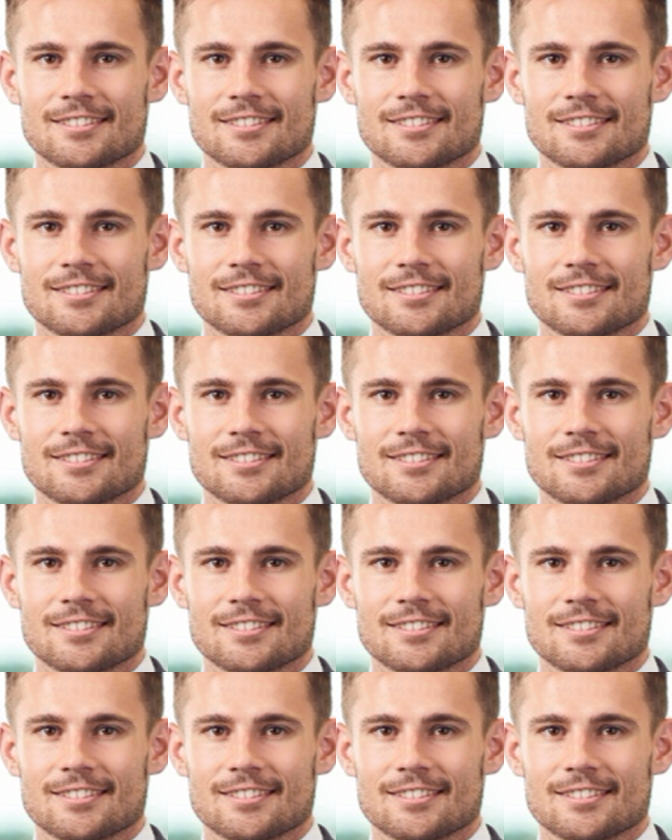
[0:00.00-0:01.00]

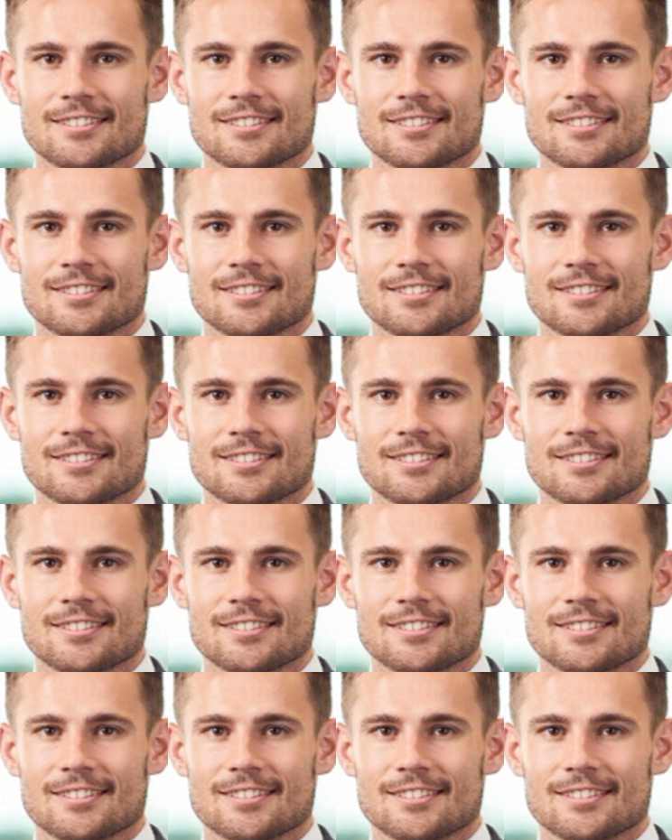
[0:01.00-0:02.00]

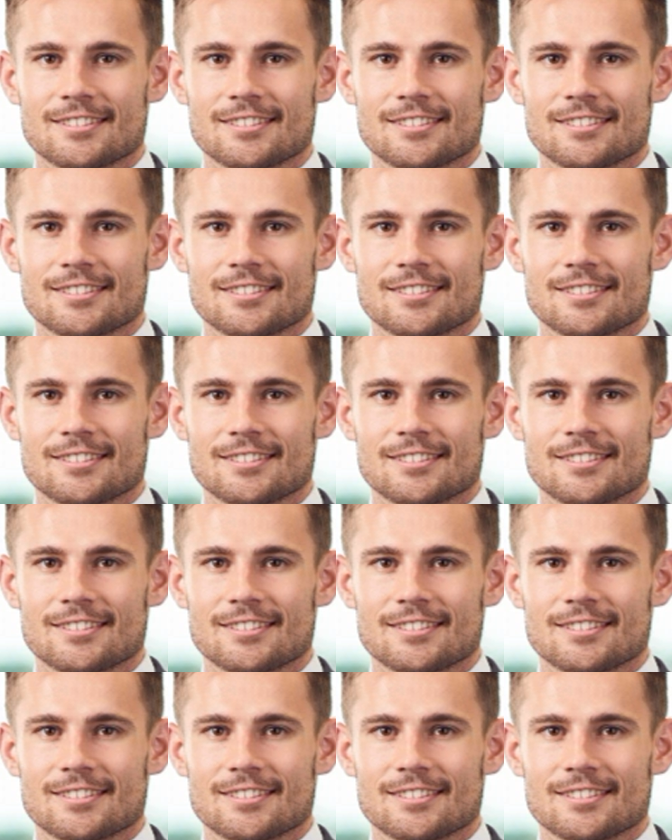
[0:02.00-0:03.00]

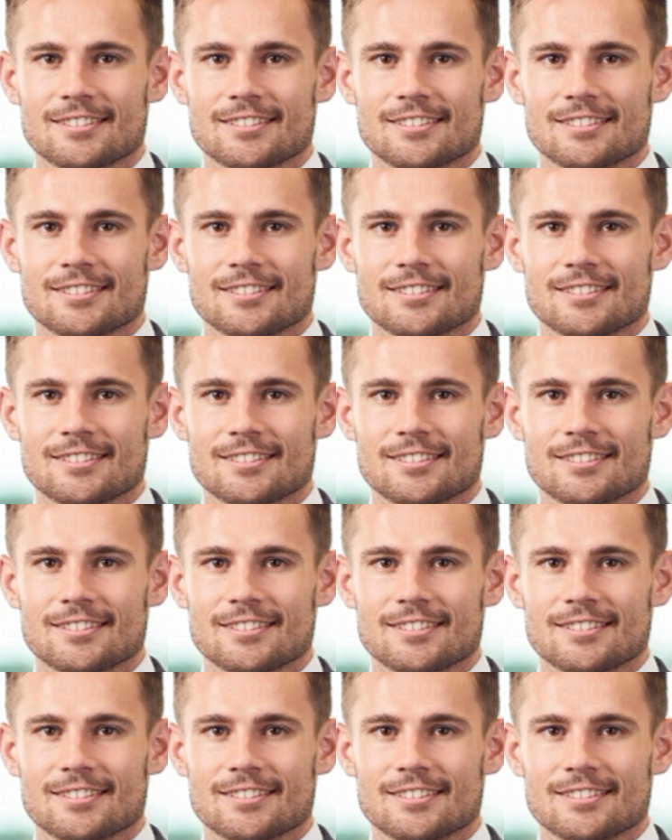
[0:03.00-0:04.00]

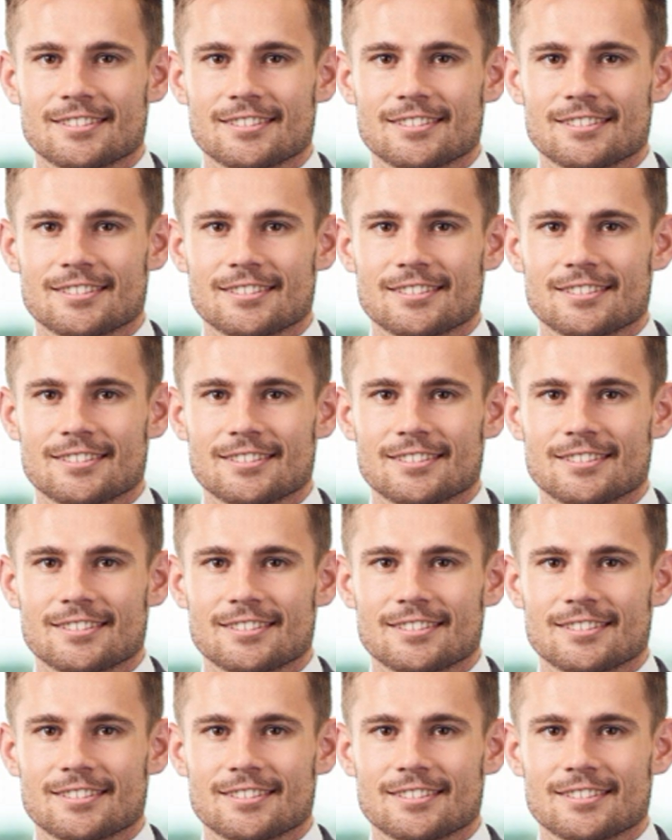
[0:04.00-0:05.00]

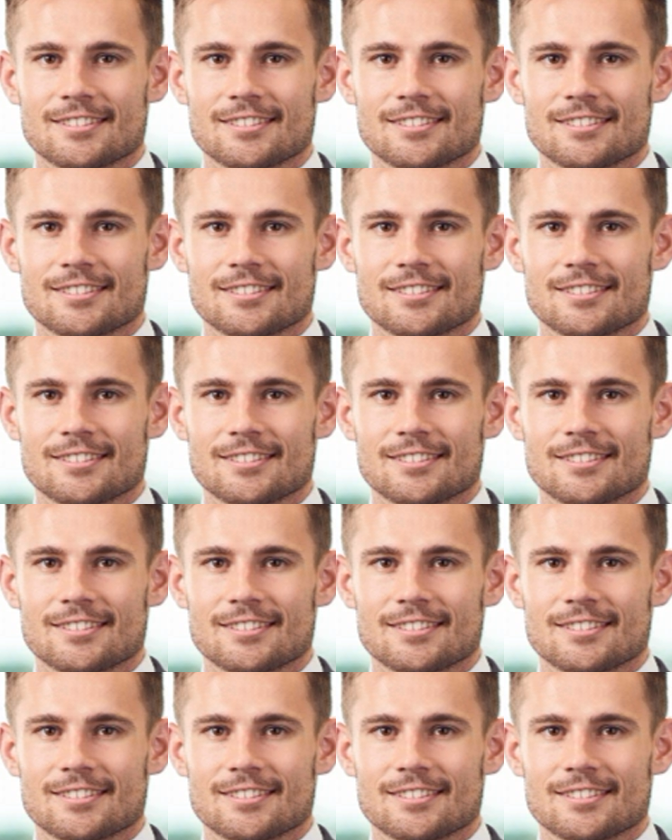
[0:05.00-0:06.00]

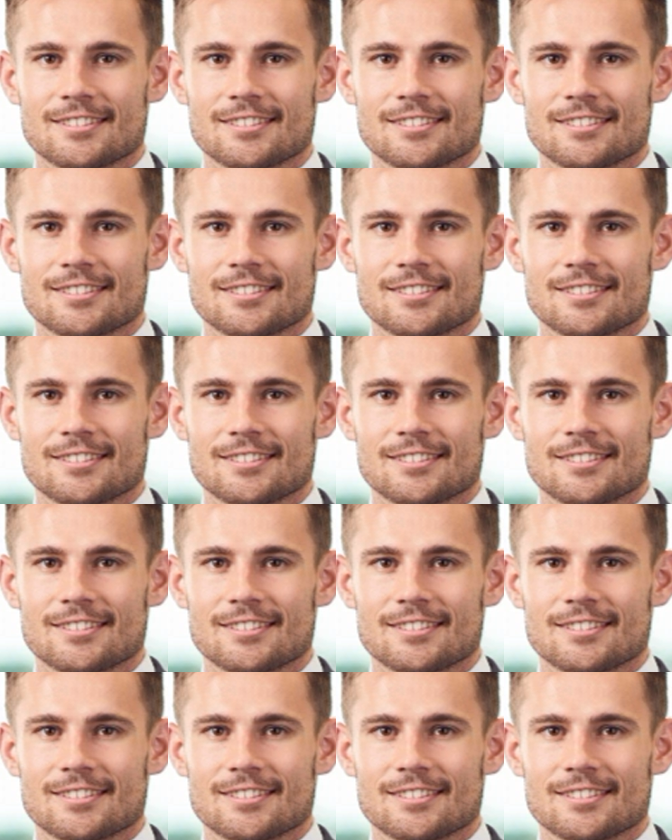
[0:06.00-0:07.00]
(no lip movement)